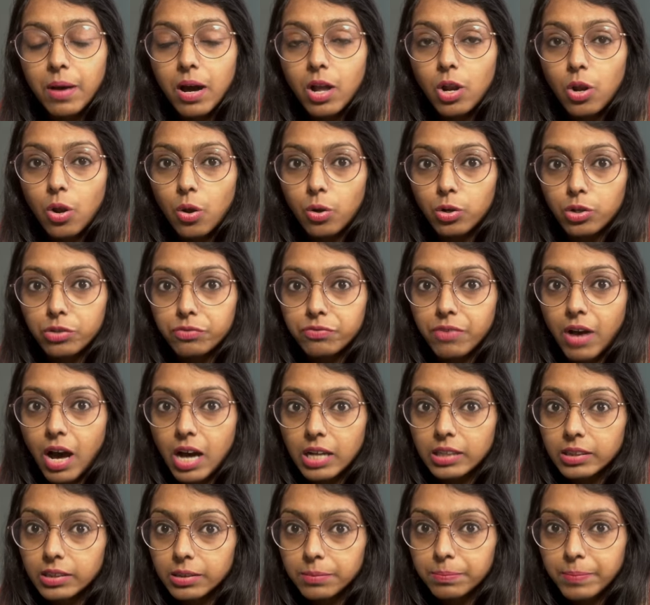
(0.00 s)
a lot of
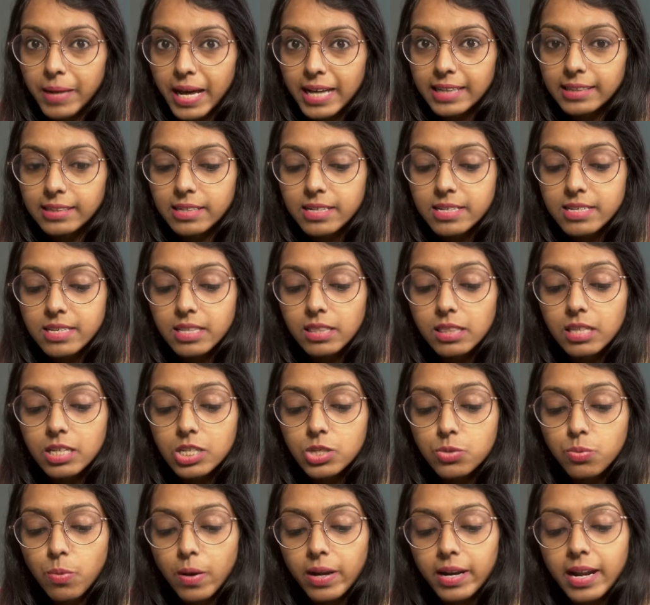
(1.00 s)
other planners, this
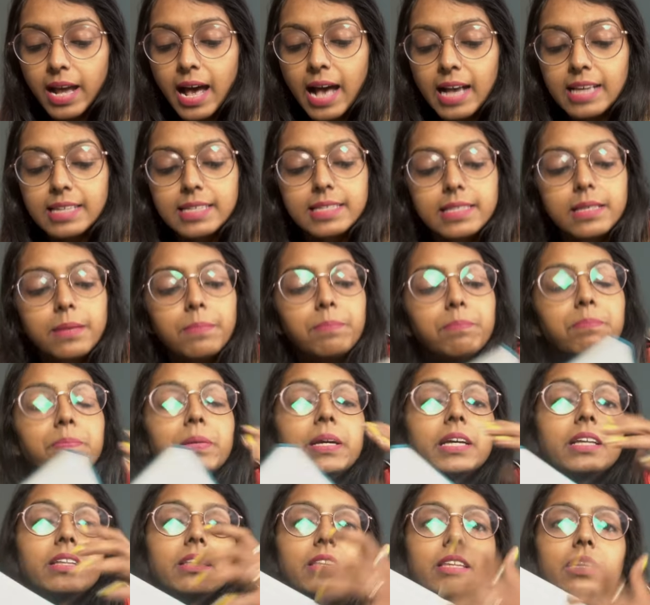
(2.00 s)
one has the big
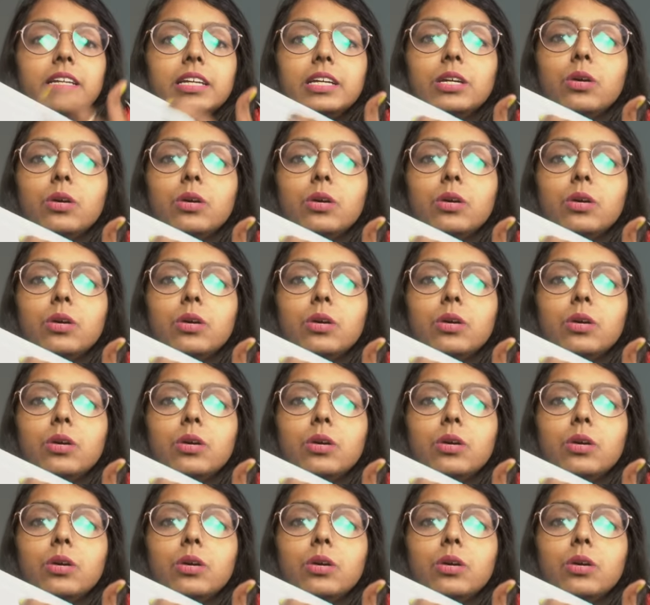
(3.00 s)
three